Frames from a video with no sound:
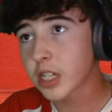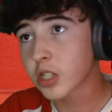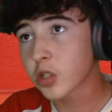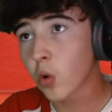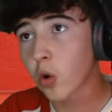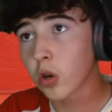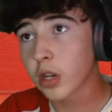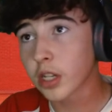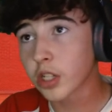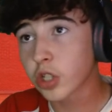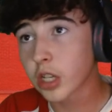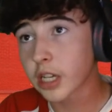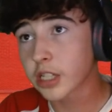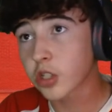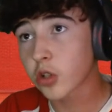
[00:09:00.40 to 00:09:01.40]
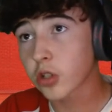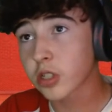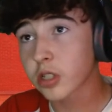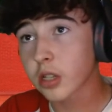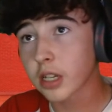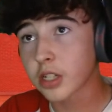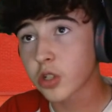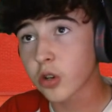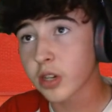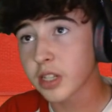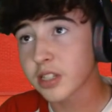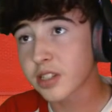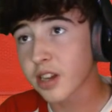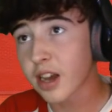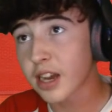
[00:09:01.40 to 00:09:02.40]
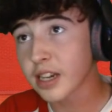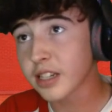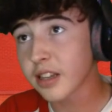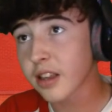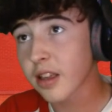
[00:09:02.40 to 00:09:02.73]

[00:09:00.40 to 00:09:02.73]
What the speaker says: He's going. He's cut inside.